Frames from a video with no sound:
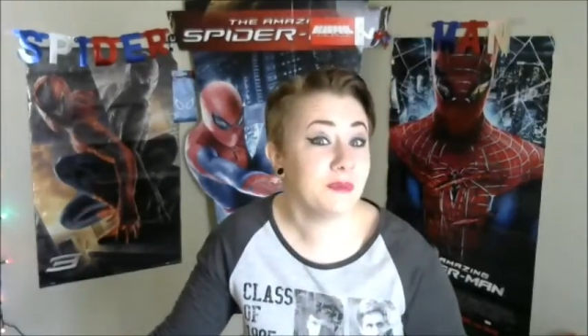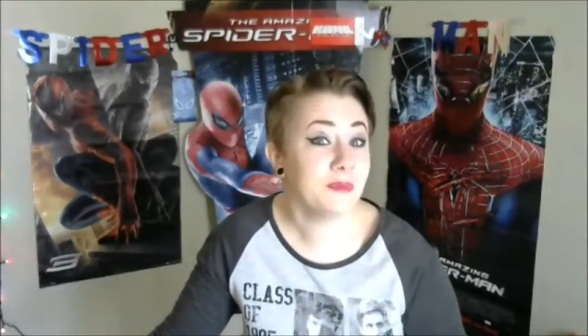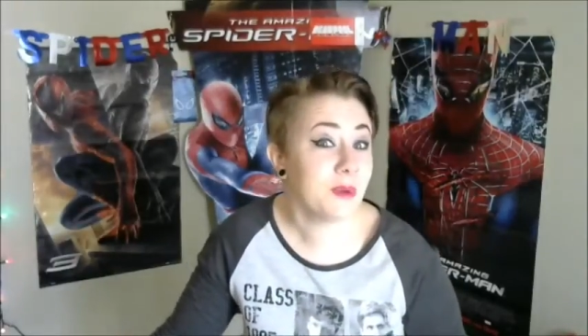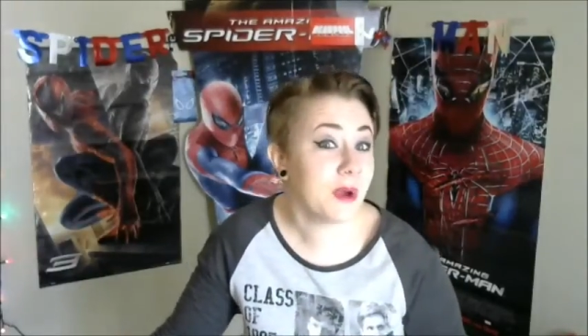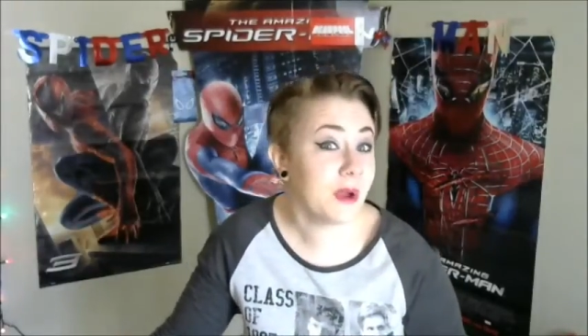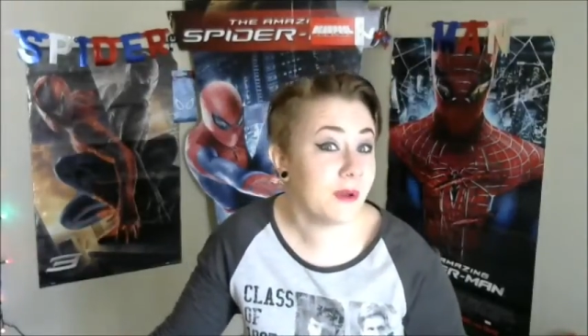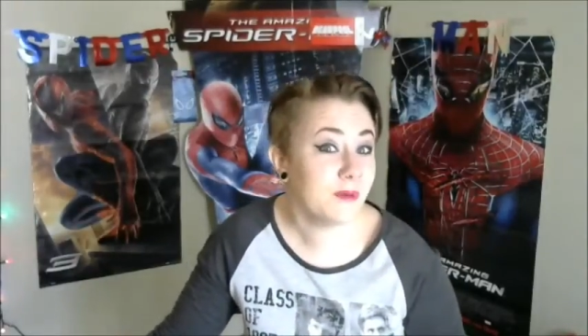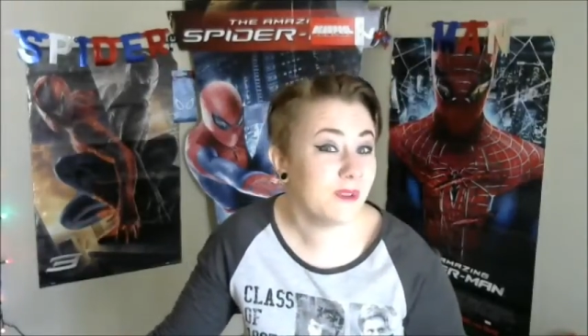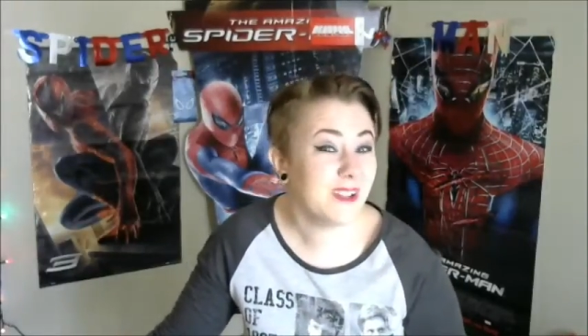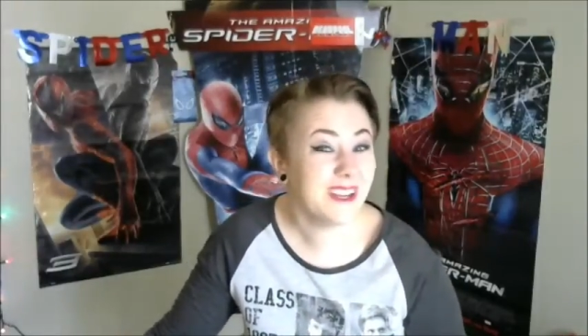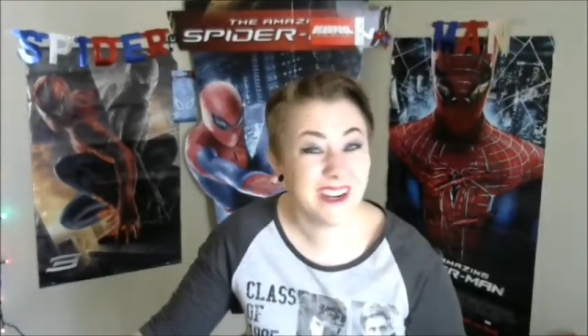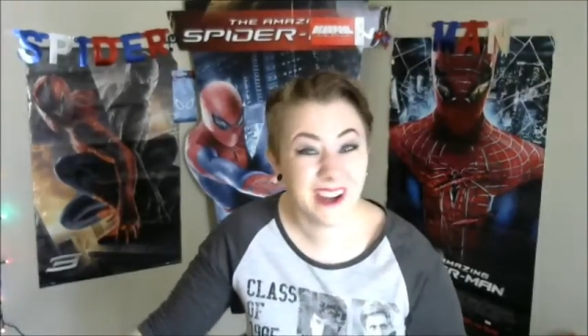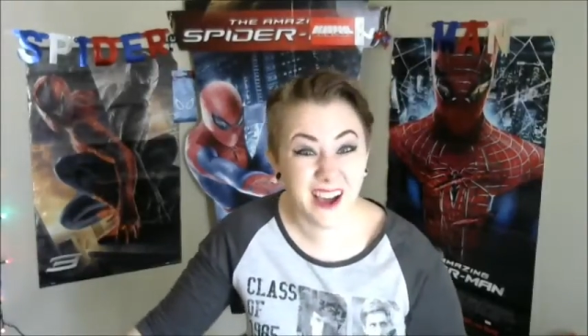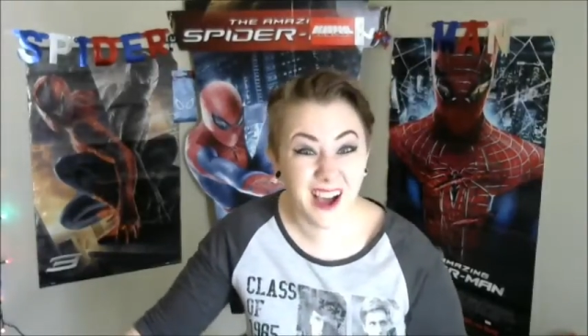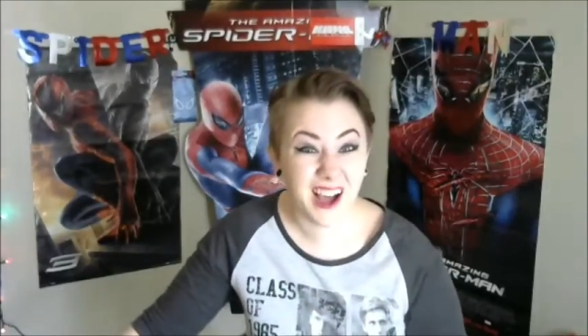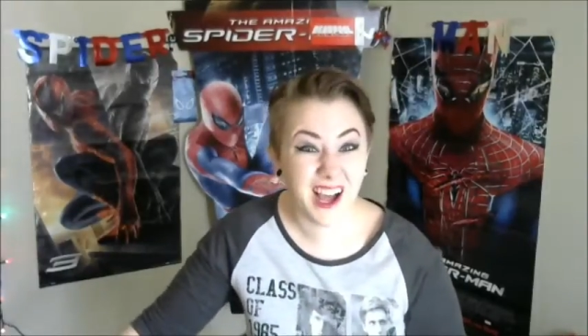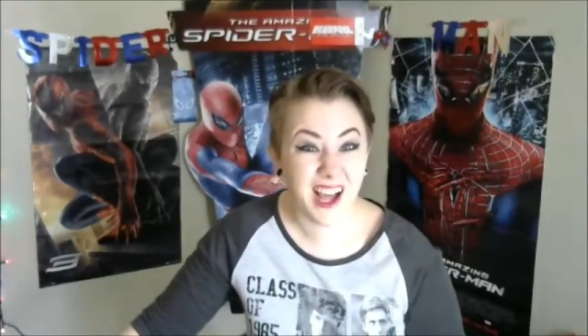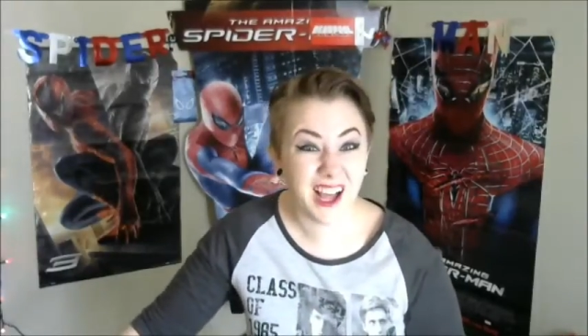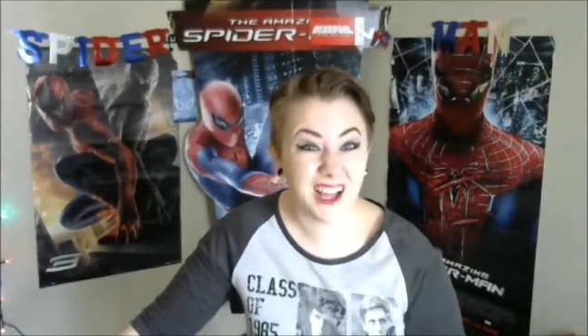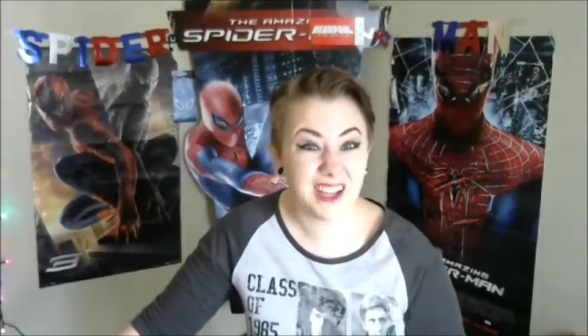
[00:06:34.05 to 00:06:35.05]
probably
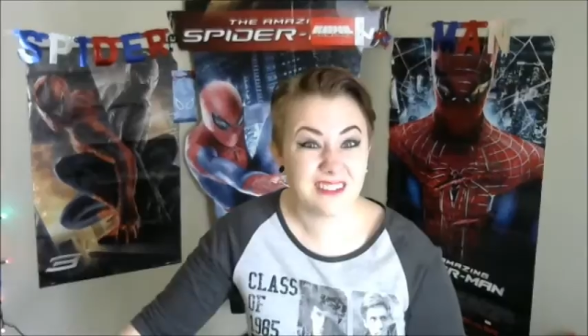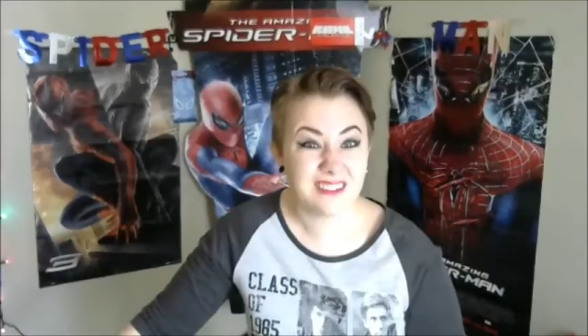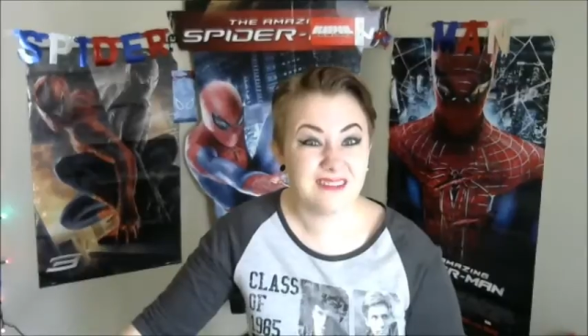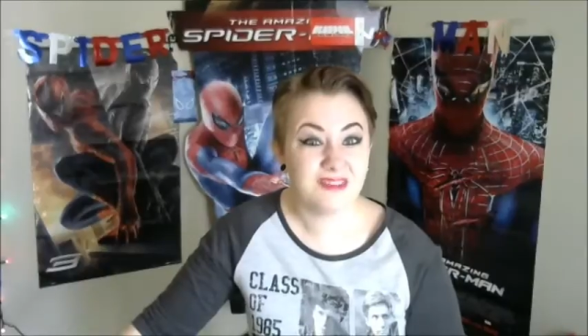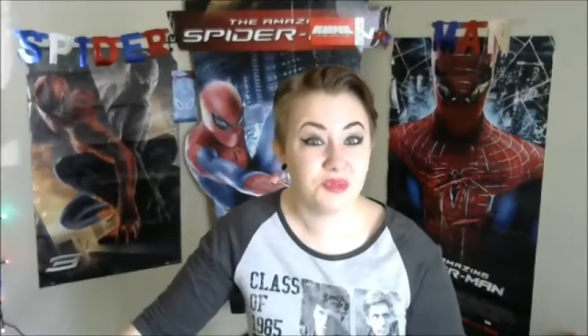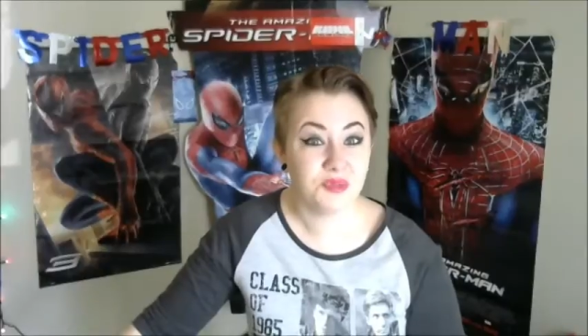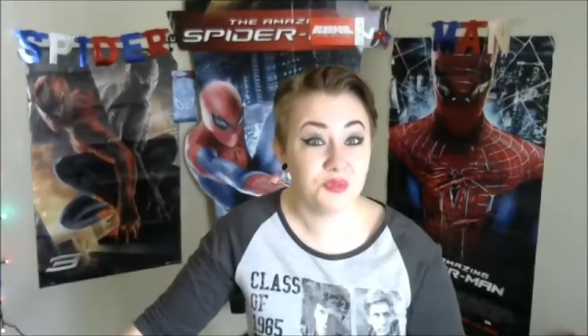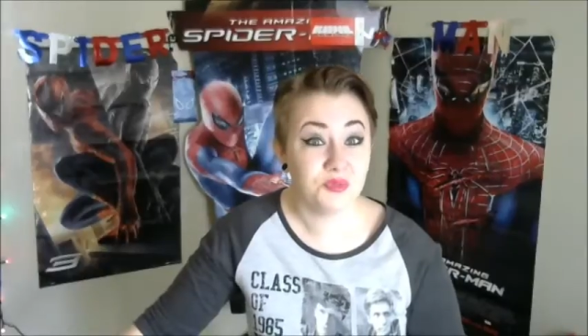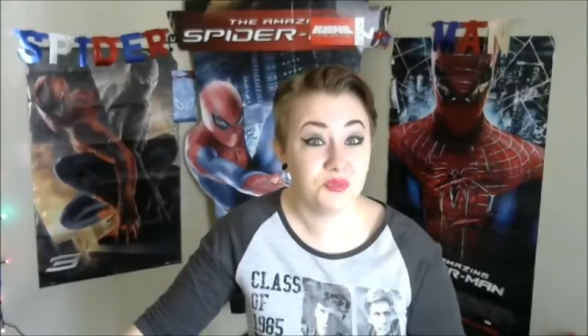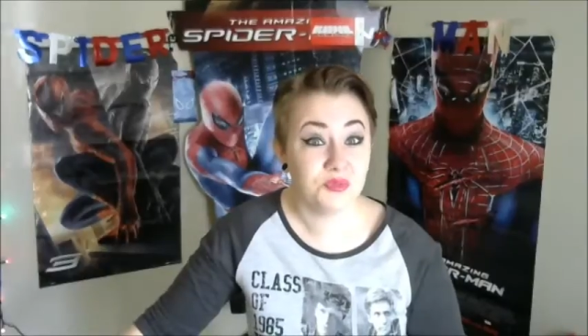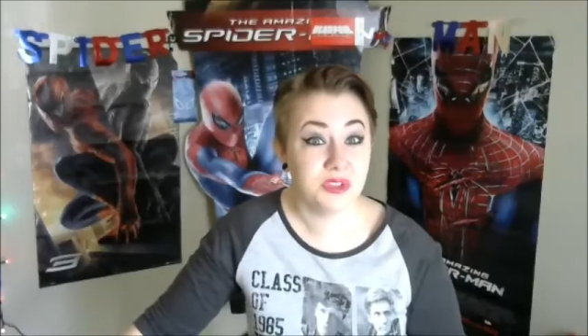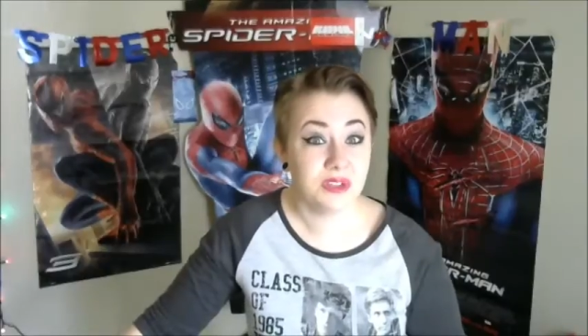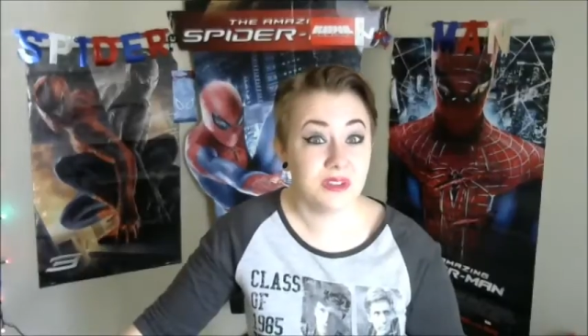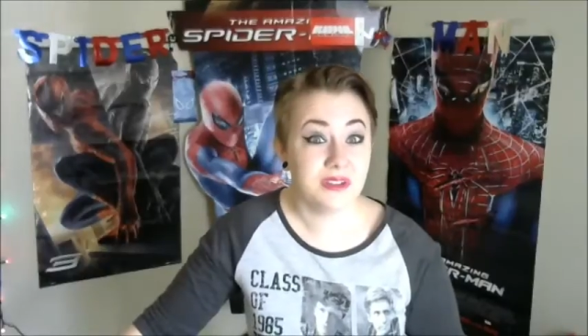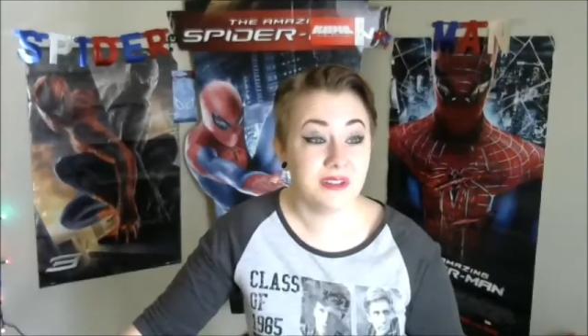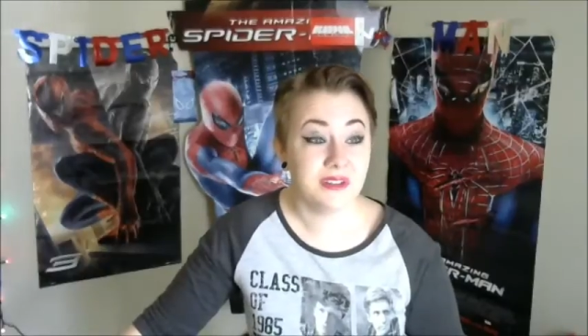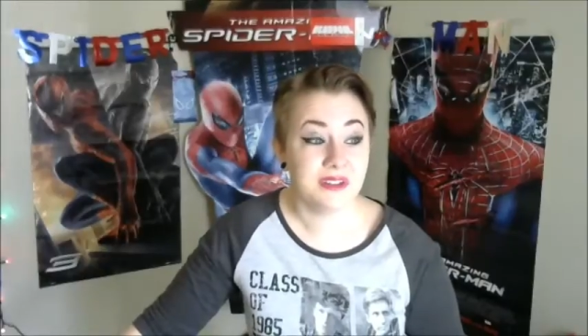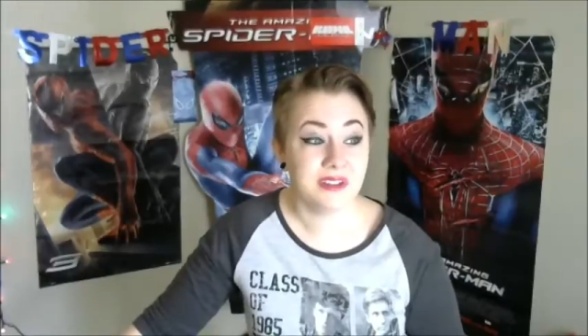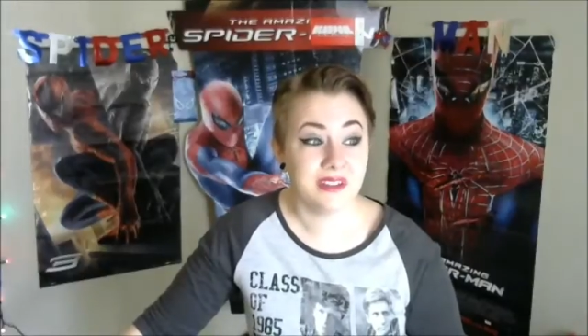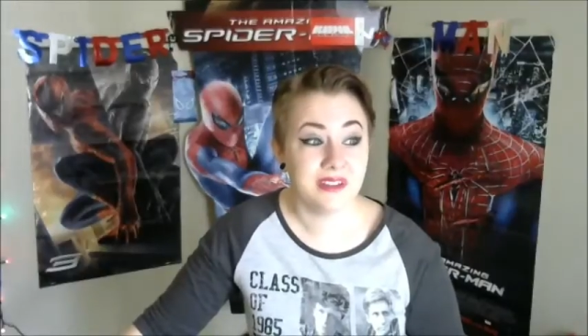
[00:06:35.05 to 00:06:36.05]
not,
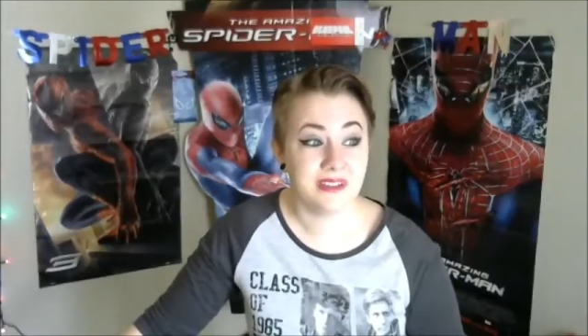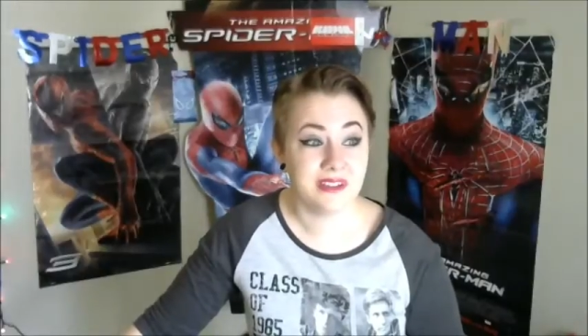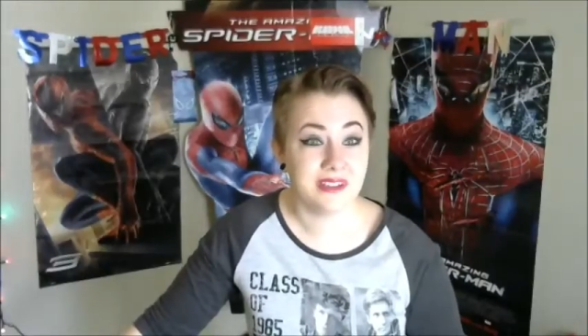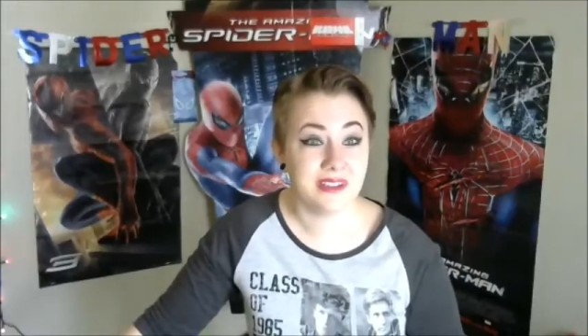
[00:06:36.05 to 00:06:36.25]
because I